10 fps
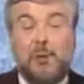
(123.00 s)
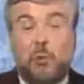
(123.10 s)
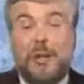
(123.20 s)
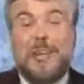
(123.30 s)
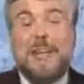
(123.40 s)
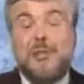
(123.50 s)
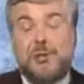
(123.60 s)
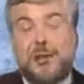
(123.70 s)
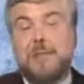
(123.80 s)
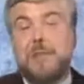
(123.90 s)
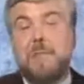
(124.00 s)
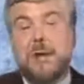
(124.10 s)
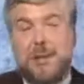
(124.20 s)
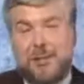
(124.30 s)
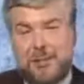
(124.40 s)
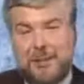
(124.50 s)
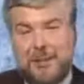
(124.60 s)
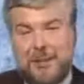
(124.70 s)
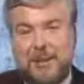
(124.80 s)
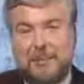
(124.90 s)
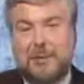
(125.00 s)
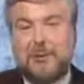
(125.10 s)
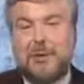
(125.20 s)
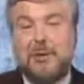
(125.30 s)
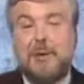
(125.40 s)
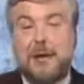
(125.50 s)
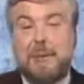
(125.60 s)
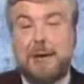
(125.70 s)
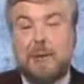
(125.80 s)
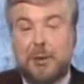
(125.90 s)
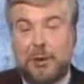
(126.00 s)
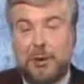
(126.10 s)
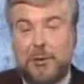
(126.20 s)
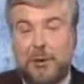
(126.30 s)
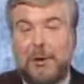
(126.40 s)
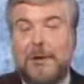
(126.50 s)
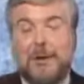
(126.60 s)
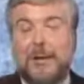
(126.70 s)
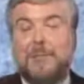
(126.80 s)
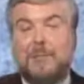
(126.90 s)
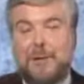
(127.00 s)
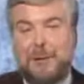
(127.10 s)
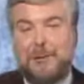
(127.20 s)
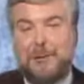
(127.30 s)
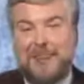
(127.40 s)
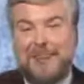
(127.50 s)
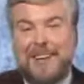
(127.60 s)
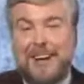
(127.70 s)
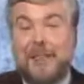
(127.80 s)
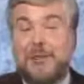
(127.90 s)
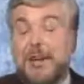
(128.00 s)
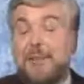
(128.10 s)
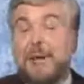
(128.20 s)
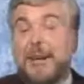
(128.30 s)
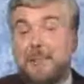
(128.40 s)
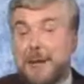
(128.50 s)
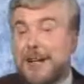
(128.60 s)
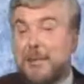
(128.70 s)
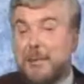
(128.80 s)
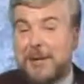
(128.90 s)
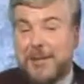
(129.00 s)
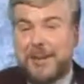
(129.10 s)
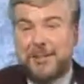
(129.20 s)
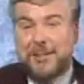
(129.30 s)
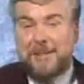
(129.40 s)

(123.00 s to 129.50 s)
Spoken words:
27 minutes between the time I wrote the order and hung up the phone and the time I got back to my desk.